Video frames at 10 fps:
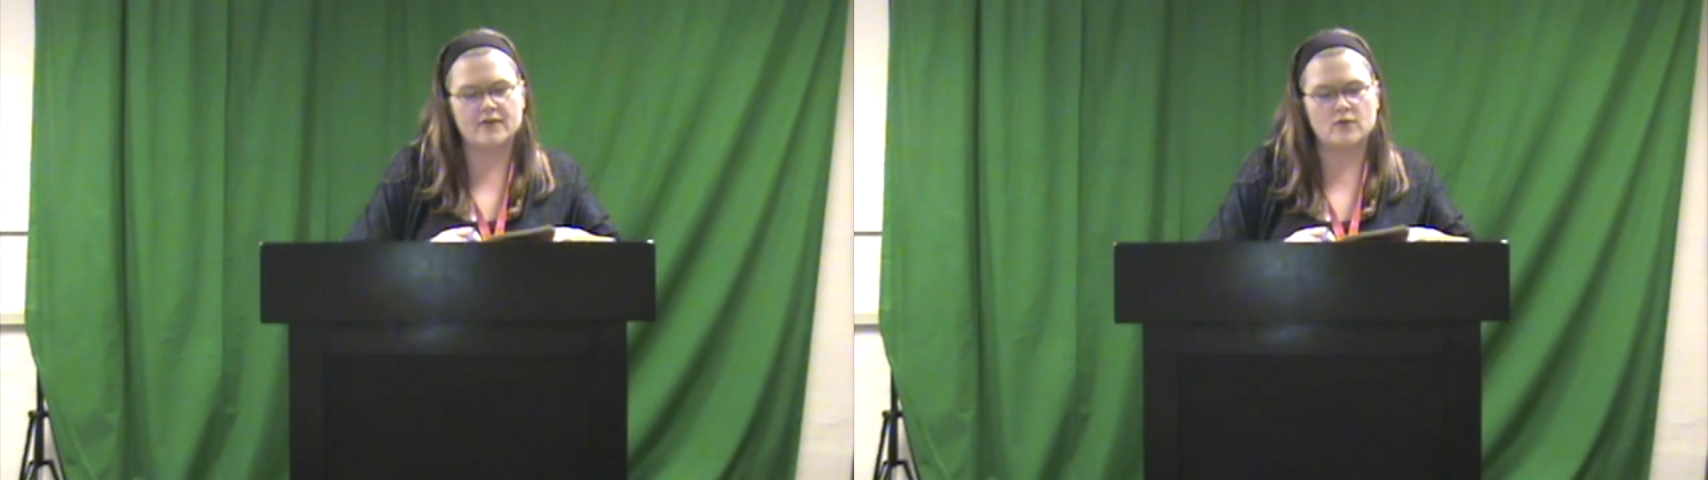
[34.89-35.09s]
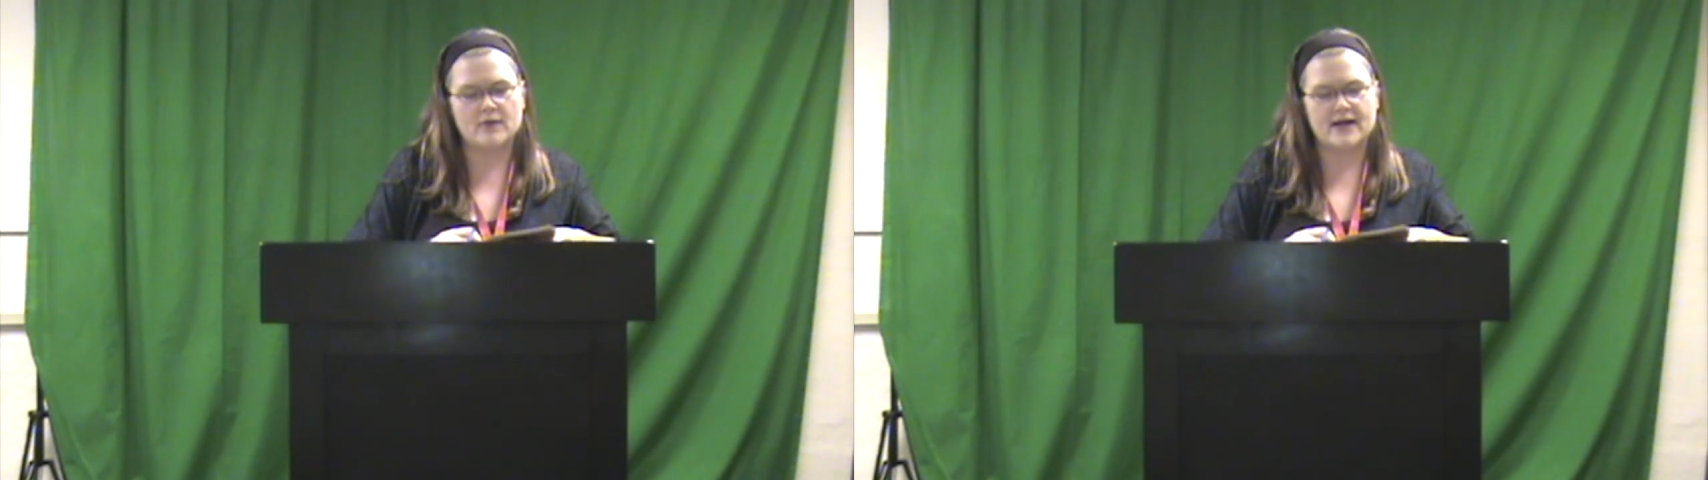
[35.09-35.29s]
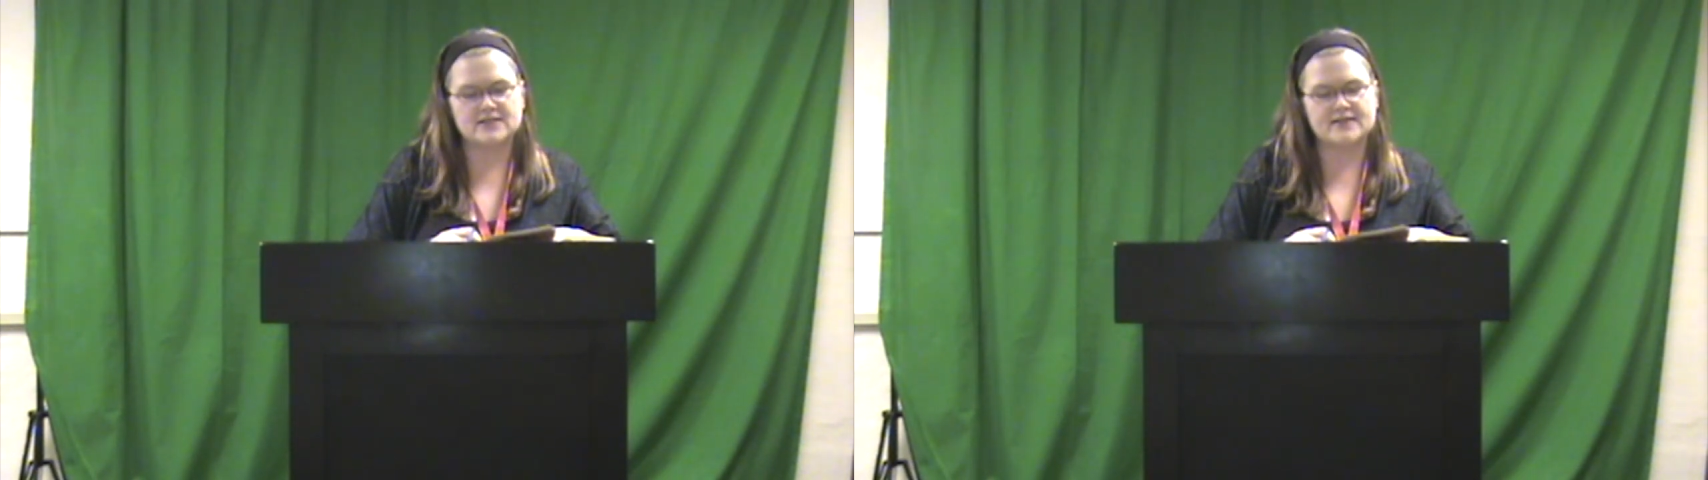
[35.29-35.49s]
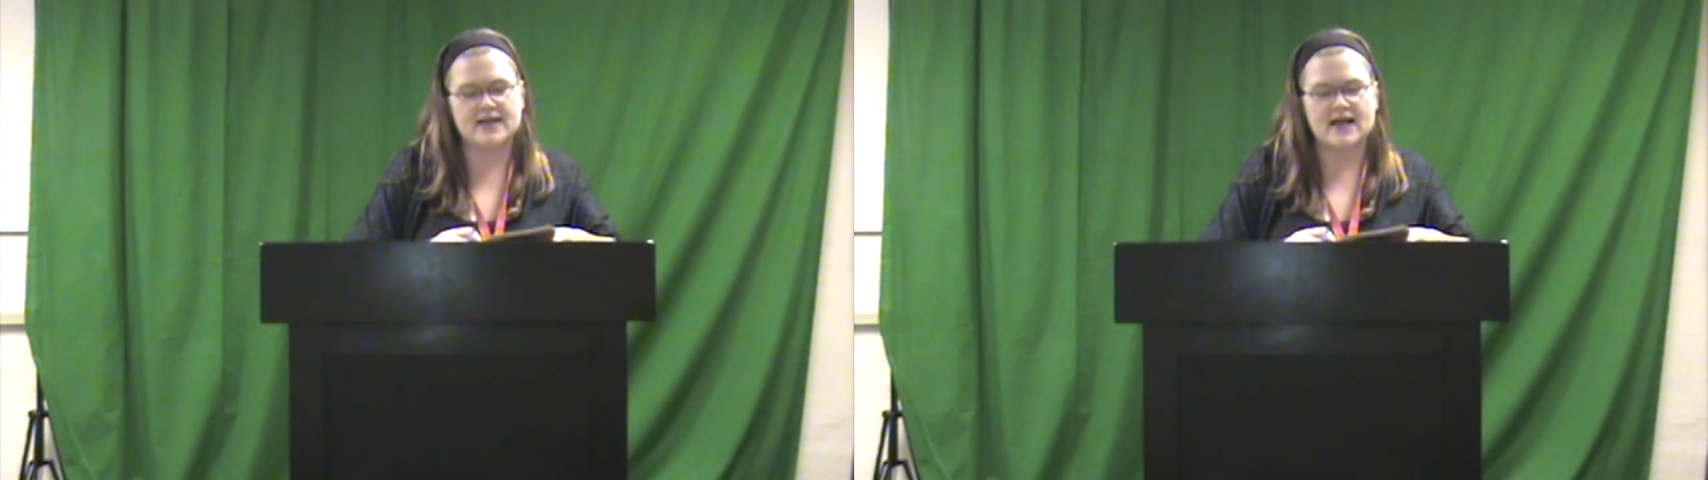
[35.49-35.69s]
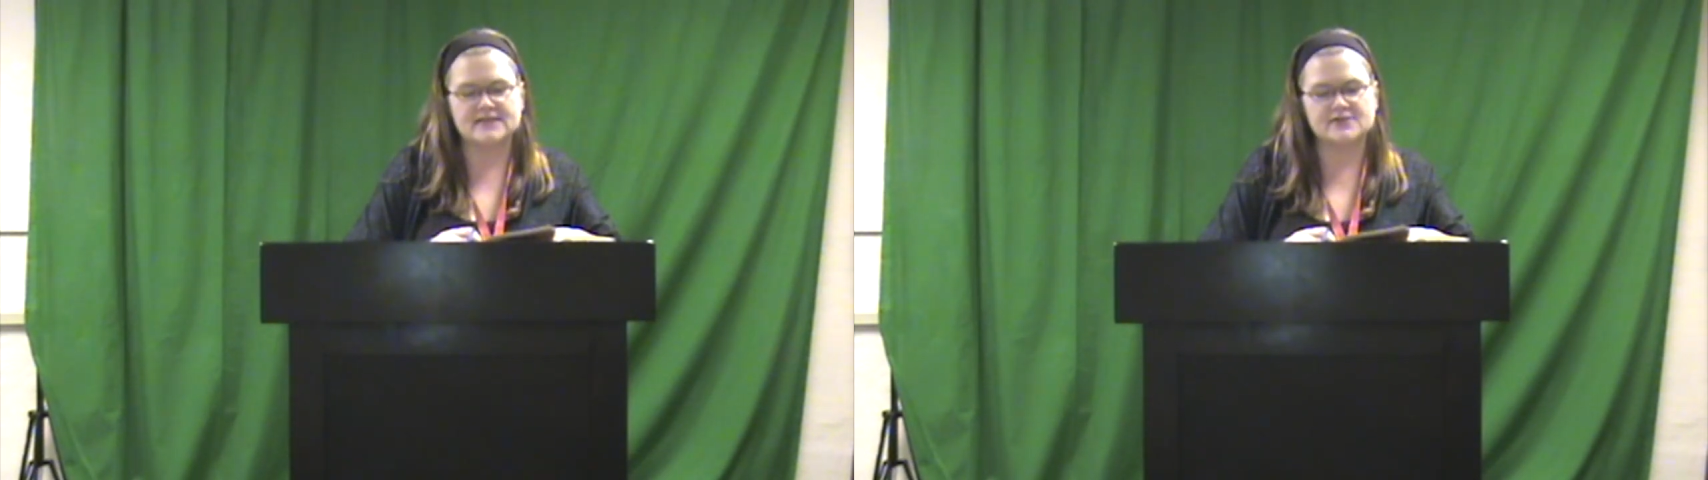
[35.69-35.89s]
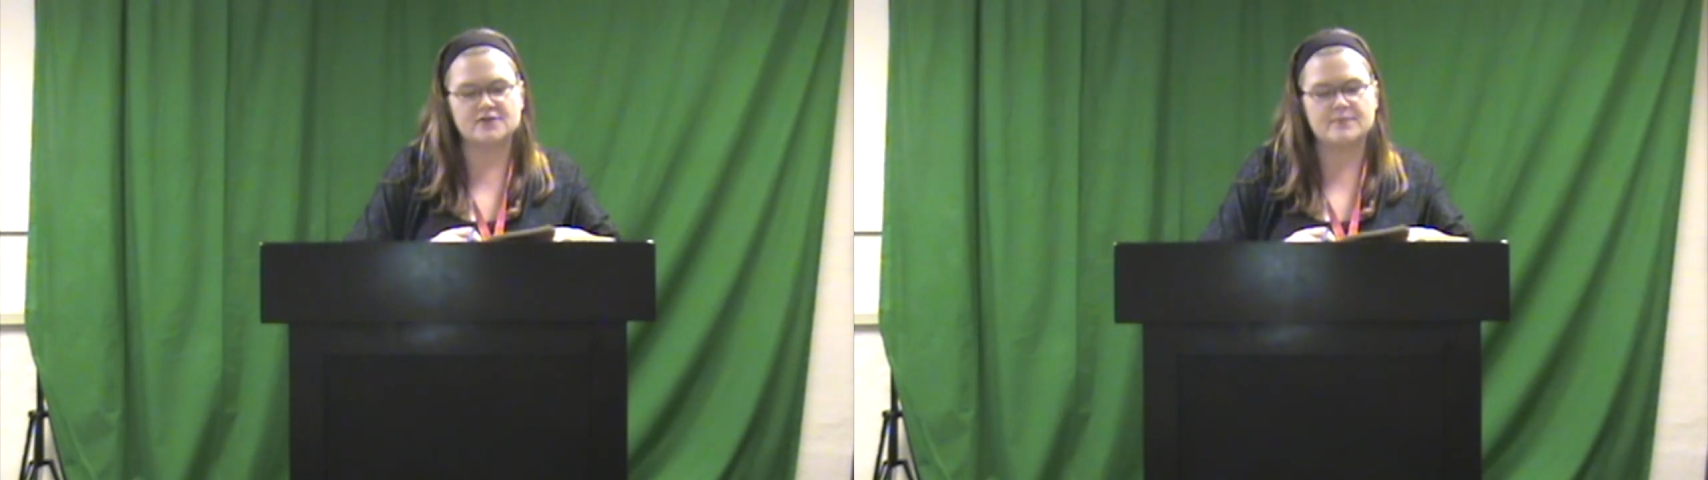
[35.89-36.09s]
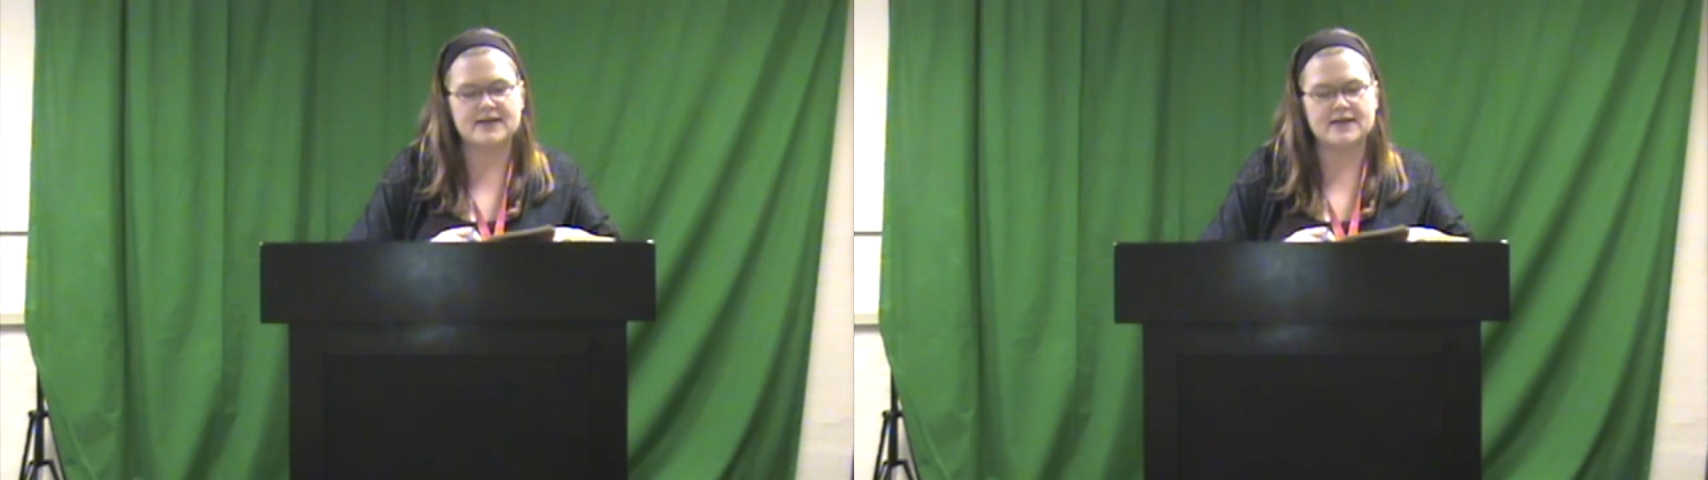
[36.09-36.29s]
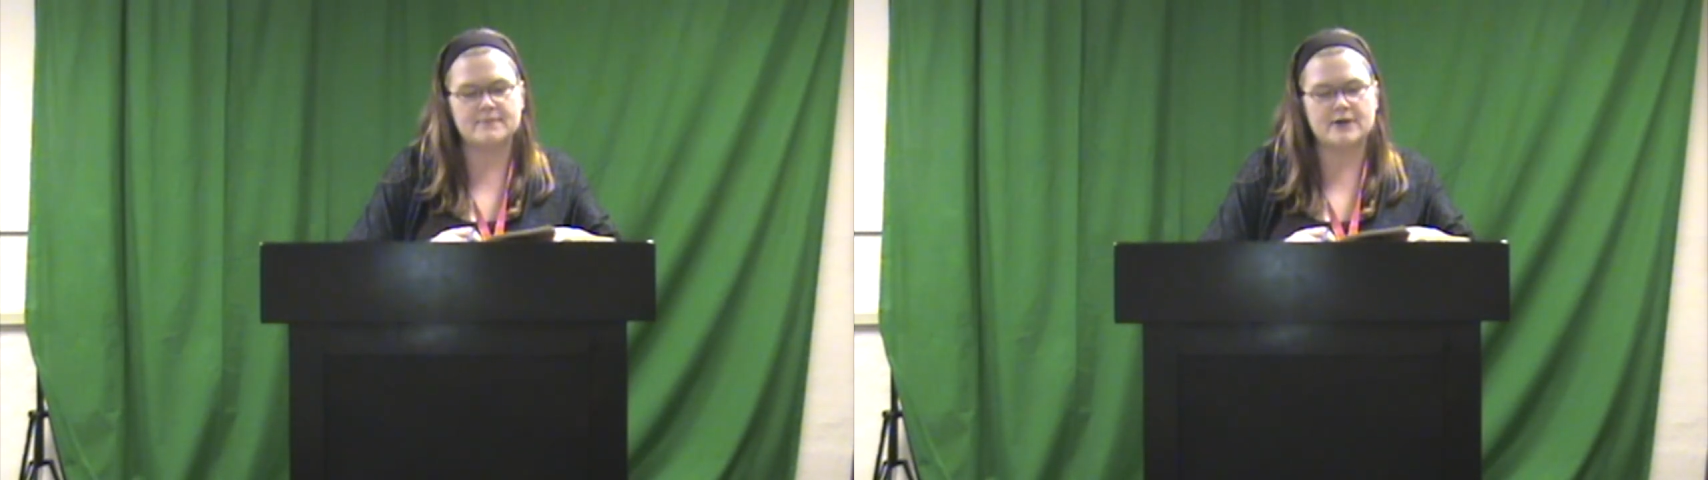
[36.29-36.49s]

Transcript: on the way to the Esther P.